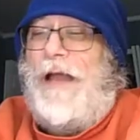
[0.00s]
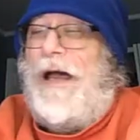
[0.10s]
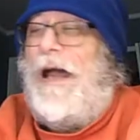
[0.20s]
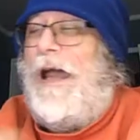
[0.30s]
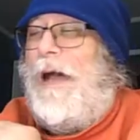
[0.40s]

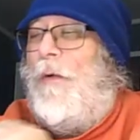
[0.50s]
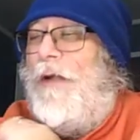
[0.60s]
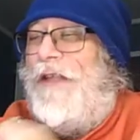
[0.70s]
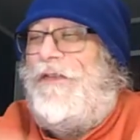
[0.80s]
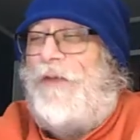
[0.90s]
I when
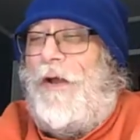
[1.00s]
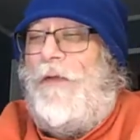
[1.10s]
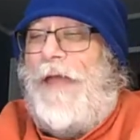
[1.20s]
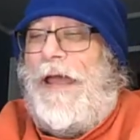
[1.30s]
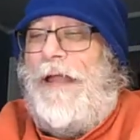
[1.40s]
I saw
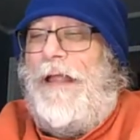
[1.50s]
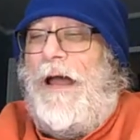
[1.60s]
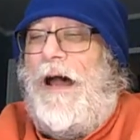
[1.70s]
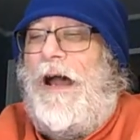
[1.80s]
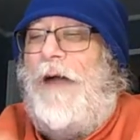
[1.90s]
that,
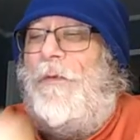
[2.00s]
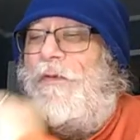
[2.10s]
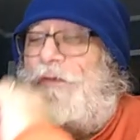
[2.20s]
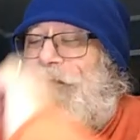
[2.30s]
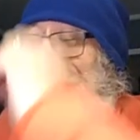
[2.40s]
I
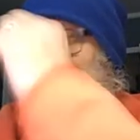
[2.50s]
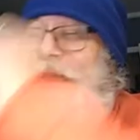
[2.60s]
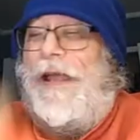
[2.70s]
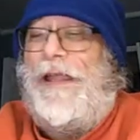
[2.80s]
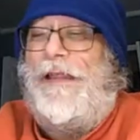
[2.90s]
was
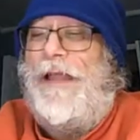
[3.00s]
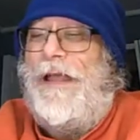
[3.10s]
crying.